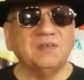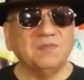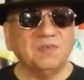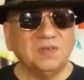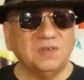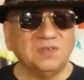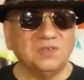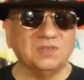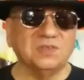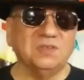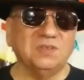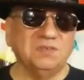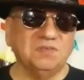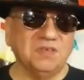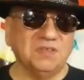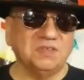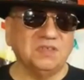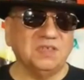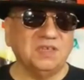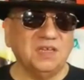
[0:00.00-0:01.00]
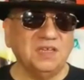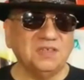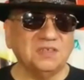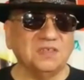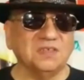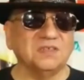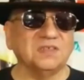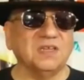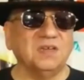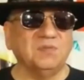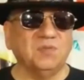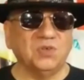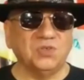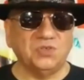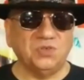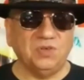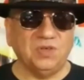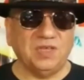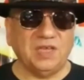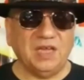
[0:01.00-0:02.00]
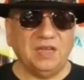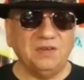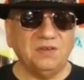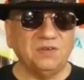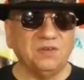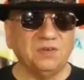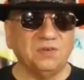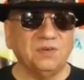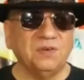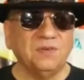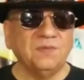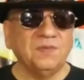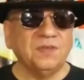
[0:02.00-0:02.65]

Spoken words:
of additional investigations. And what you can do